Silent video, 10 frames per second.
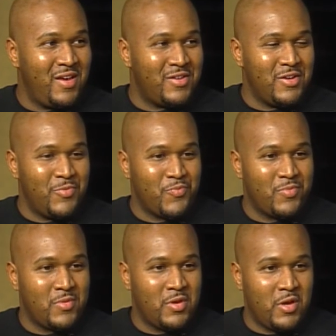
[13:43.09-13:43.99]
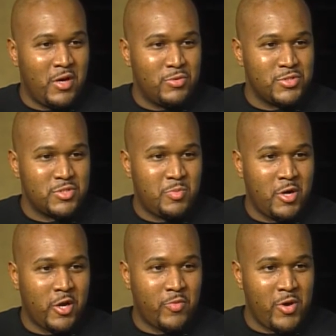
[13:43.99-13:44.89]
And I was
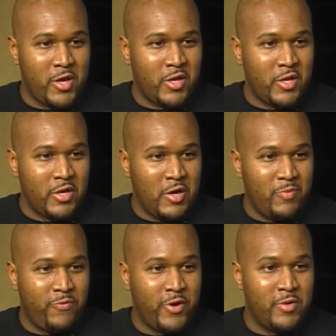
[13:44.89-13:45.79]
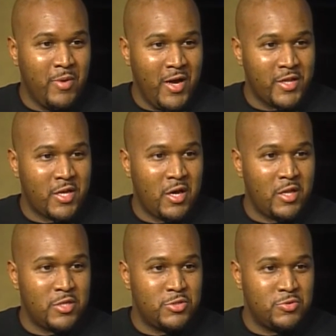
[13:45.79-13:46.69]
inspired by a friend of mine in
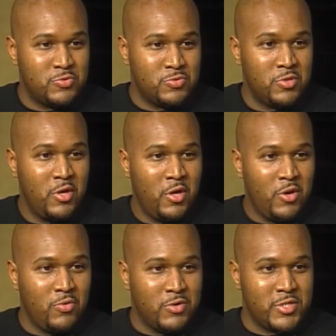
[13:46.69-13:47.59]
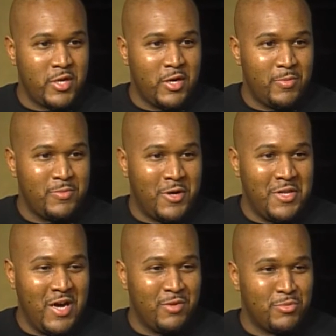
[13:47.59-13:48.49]
college who was a
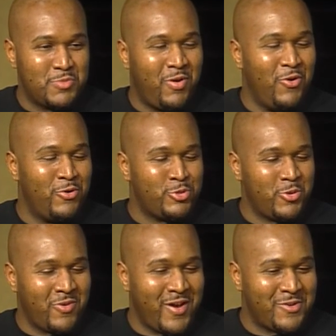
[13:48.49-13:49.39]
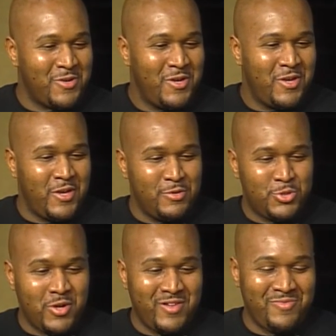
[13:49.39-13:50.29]
anonymous poetry writer. He
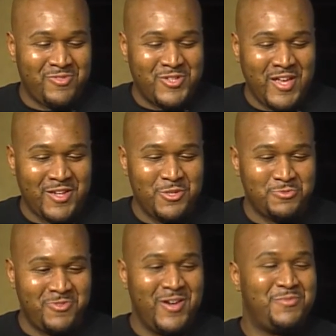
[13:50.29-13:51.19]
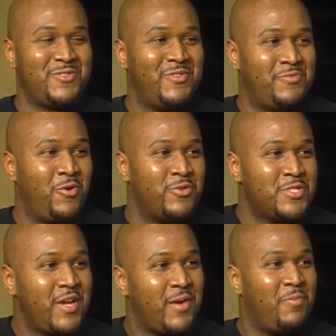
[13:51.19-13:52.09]
was trying to protect his rep, so he wrote
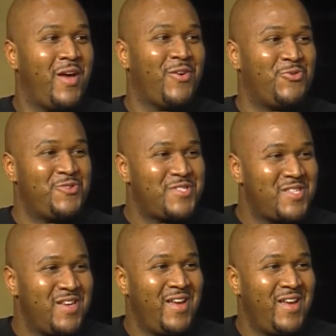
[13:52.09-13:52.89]
his name backwards.